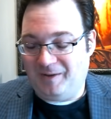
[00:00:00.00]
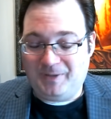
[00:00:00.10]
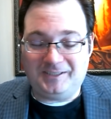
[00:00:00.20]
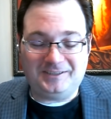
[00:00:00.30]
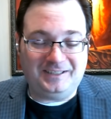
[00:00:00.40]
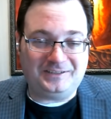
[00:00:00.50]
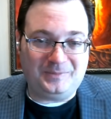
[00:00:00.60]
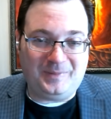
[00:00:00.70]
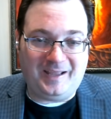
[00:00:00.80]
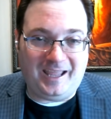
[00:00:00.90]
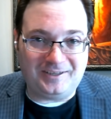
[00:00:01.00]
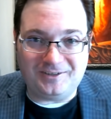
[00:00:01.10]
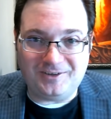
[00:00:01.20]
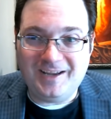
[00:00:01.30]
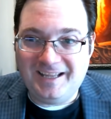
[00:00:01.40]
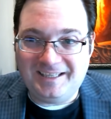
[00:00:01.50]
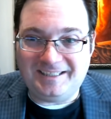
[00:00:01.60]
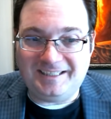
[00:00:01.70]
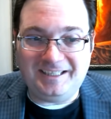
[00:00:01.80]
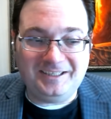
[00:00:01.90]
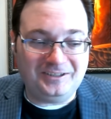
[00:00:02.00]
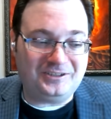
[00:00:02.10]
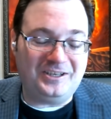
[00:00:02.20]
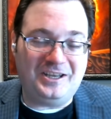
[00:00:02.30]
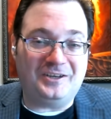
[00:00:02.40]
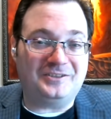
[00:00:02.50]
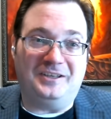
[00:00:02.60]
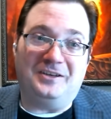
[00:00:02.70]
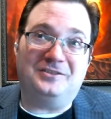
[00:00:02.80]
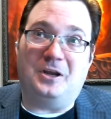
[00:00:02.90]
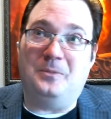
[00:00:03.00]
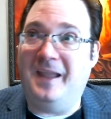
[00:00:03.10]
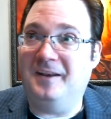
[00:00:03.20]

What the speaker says: I pitched this to my editor years and years and years ago.